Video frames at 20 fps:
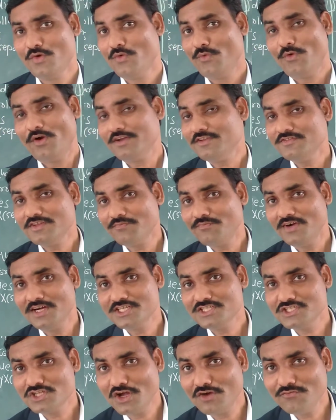What is the
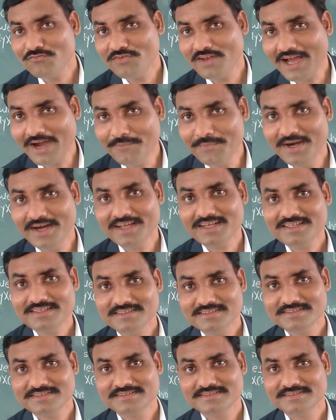function of flower
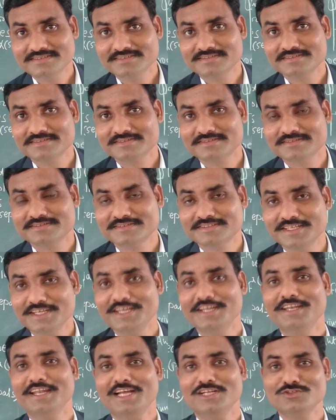
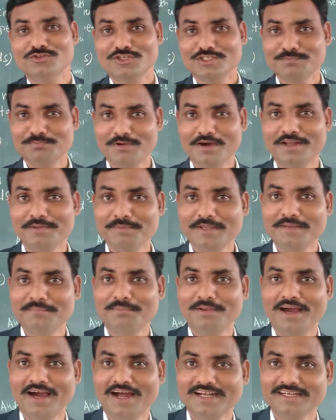in angiospermic
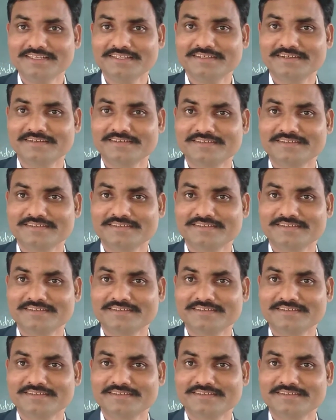plant?